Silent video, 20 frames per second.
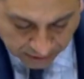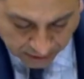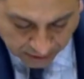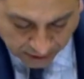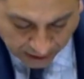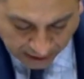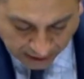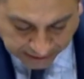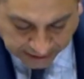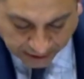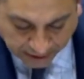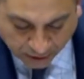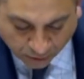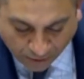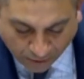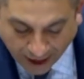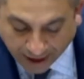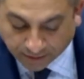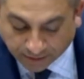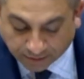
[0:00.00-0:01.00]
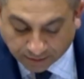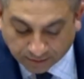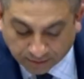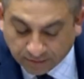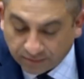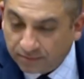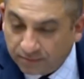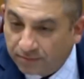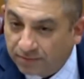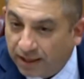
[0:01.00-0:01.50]
as a threat,
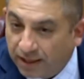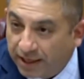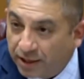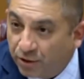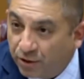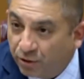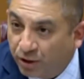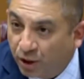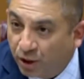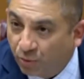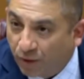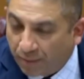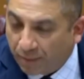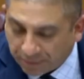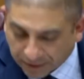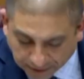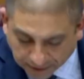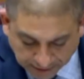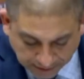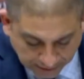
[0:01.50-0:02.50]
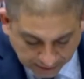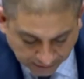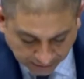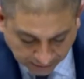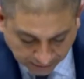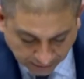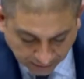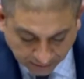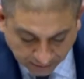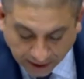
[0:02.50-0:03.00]
like nuclear weapons
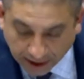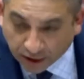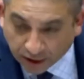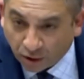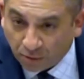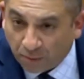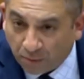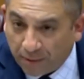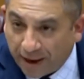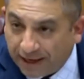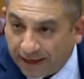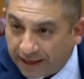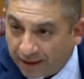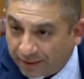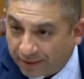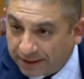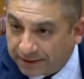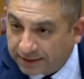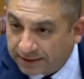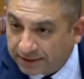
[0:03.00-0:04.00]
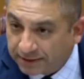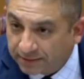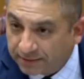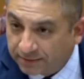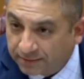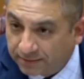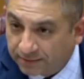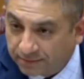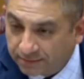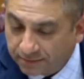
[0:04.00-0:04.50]
and global pandemics.
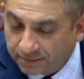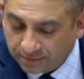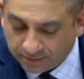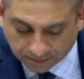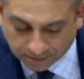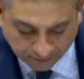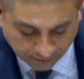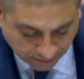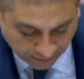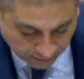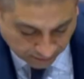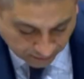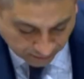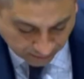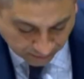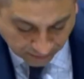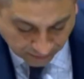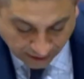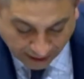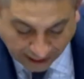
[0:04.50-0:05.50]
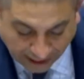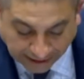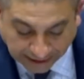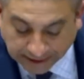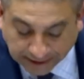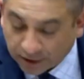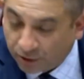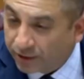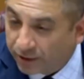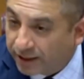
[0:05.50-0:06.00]
I
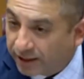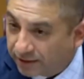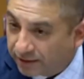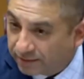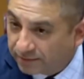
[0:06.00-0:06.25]
disagree.